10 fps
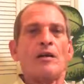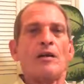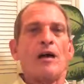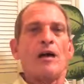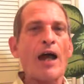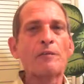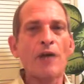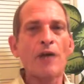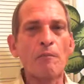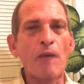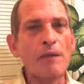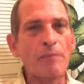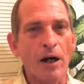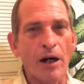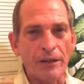I am not my
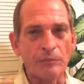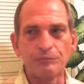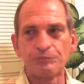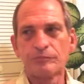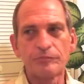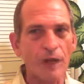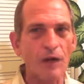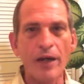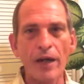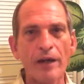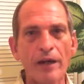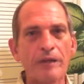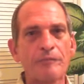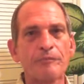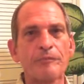body. Okay,
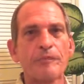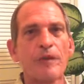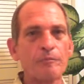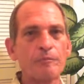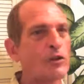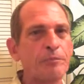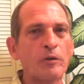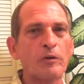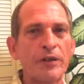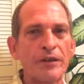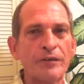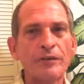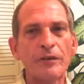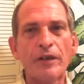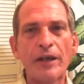most people
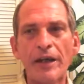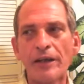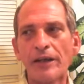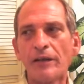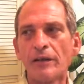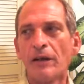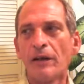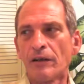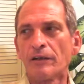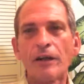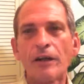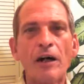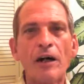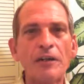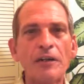can
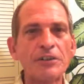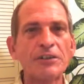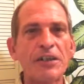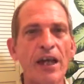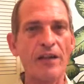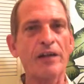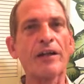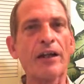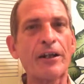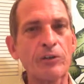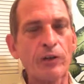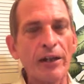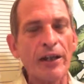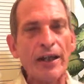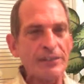understand that
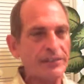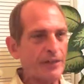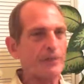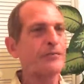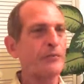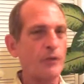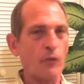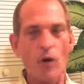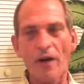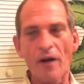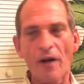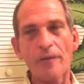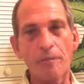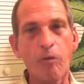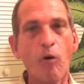intellectually. Like I said, one of the
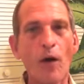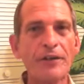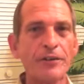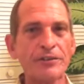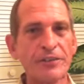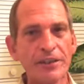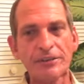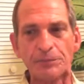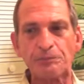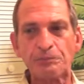pointers is,